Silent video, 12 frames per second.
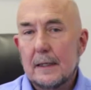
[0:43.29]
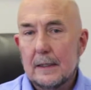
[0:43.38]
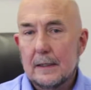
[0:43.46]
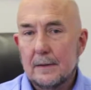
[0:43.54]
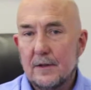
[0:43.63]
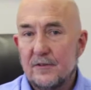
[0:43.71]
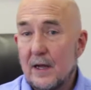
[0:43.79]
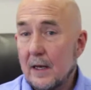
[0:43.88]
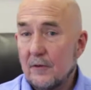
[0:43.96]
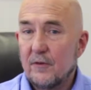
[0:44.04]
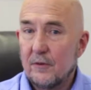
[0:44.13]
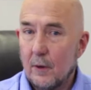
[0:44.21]
The
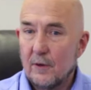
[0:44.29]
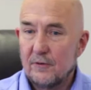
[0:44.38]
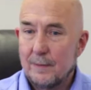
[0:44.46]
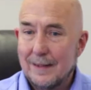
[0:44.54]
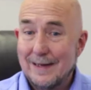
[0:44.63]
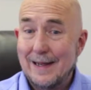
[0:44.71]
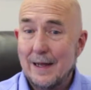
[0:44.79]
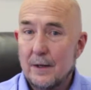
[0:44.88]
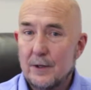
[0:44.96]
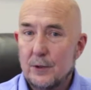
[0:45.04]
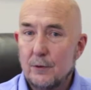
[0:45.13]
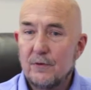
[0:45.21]
challenge has always been
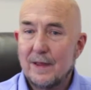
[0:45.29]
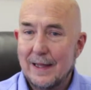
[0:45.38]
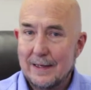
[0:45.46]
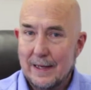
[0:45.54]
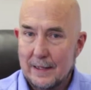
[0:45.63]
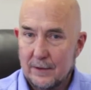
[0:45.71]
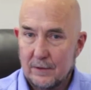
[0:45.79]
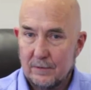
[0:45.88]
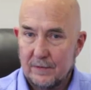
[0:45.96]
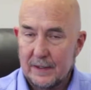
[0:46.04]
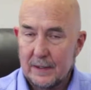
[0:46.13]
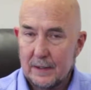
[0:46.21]
how to use that data
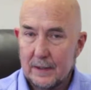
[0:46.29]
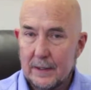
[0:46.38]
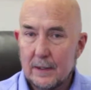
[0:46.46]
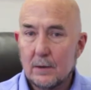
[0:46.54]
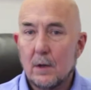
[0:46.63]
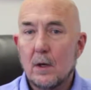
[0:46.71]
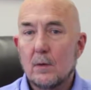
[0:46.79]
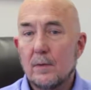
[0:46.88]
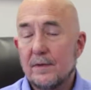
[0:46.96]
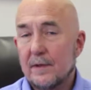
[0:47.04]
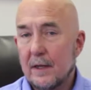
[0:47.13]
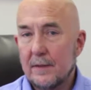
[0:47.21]
conveniently along
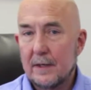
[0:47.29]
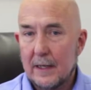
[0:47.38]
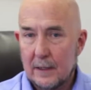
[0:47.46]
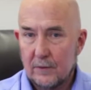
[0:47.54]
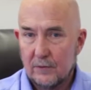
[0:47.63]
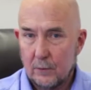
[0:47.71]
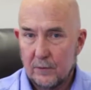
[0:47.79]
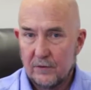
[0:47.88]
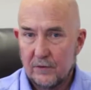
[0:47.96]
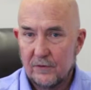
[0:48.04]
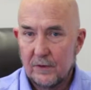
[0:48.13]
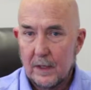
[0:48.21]
with the other data
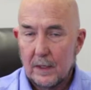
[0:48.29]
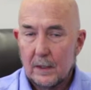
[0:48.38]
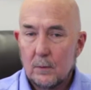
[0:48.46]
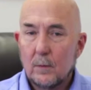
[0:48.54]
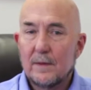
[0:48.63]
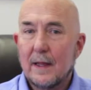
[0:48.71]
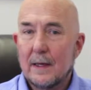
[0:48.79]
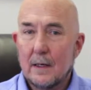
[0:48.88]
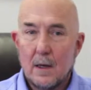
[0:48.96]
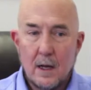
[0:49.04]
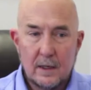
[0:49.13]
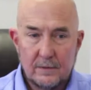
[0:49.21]
sources without a
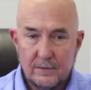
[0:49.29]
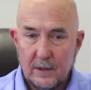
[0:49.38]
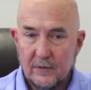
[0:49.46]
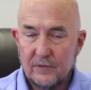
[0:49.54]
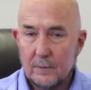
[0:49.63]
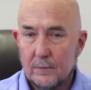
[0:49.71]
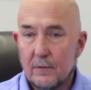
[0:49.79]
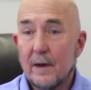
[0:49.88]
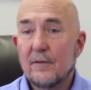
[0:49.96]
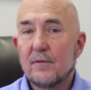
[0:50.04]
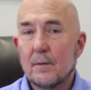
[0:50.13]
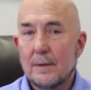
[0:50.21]
lot of custom
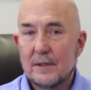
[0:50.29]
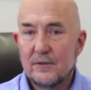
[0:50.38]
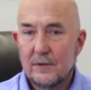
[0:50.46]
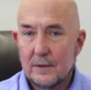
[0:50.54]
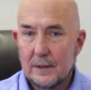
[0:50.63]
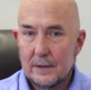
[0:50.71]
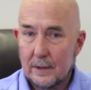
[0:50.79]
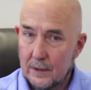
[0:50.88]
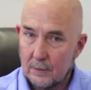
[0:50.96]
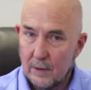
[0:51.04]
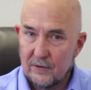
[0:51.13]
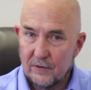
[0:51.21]
transformation and
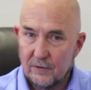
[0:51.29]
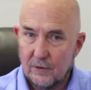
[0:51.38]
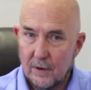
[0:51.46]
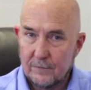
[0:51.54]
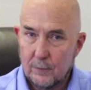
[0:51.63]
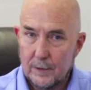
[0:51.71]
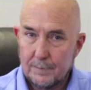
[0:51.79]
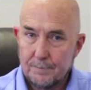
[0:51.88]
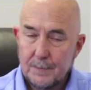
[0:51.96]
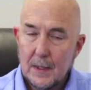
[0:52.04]
integration software.